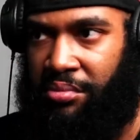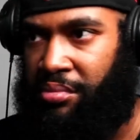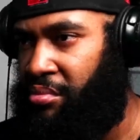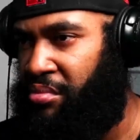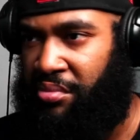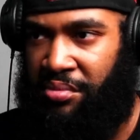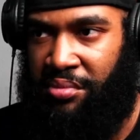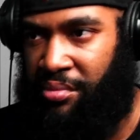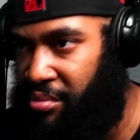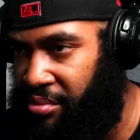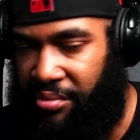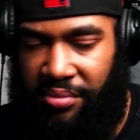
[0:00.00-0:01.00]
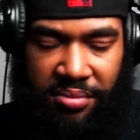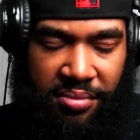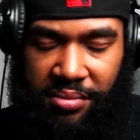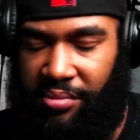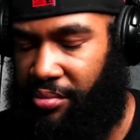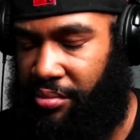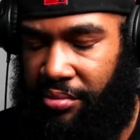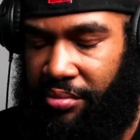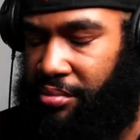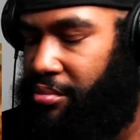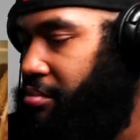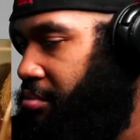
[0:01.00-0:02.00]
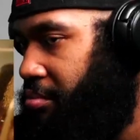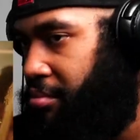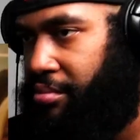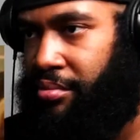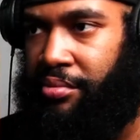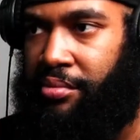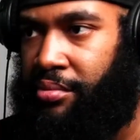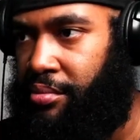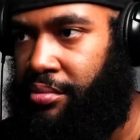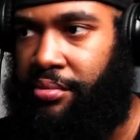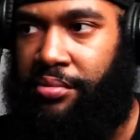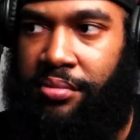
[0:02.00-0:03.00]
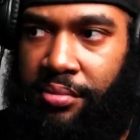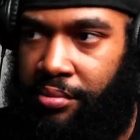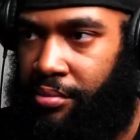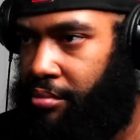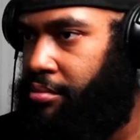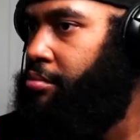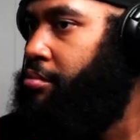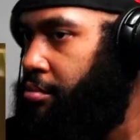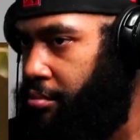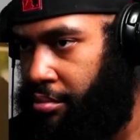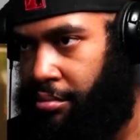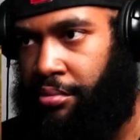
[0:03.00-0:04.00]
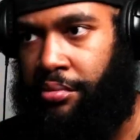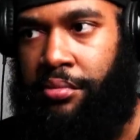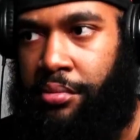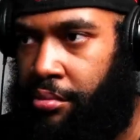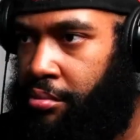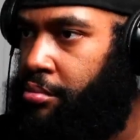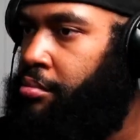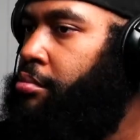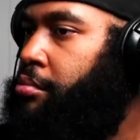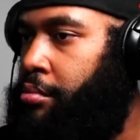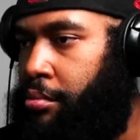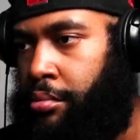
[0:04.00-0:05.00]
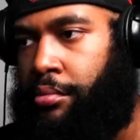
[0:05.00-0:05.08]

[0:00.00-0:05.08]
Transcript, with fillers: status thing. If you send me the location, then I'll be